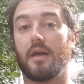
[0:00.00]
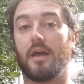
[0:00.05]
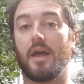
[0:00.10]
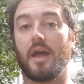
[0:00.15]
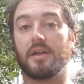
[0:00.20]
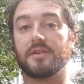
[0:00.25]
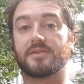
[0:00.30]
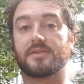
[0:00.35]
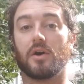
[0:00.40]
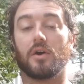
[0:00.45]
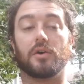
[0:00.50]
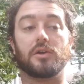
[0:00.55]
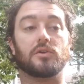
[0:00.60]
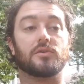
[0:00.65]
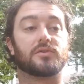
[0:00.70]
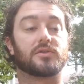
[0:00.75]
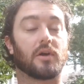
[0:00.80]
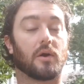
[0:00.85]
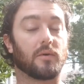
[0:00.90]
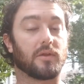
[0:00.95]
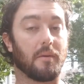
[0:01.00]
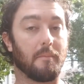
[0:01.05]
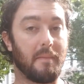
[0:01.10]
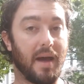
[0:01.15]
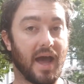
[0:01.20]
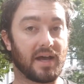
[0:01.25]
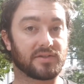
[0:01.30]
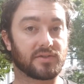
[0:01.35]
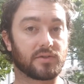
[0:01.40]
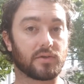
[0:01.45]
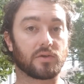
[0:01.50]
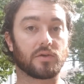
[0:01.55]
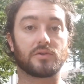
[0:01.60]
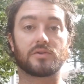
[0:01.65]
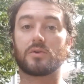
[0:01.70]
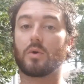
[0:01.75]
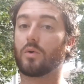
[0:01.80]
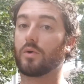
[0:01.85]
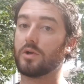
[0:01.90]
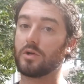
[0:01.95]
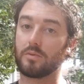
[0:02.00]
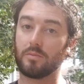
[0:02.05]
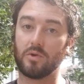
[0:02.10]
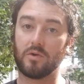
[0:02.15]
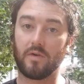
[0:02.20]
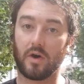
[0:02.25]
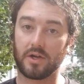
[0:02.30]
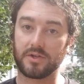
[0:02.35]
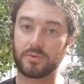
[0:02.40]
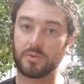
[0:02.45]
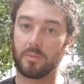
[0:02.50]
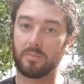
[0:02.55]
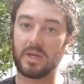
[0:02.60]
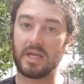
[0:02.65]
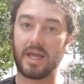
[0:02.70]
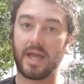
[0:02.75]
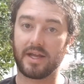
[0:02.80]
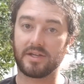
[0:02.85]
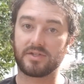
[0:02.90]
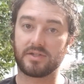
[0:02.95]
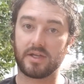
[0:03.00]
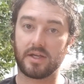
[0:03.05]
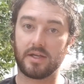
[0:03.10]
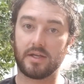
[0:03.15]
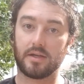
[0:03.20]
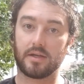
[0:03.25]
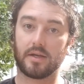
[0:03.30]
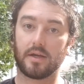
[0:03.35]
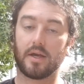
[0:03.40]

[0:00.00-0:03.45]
And so you start with a master's, or you can move on to a PhD.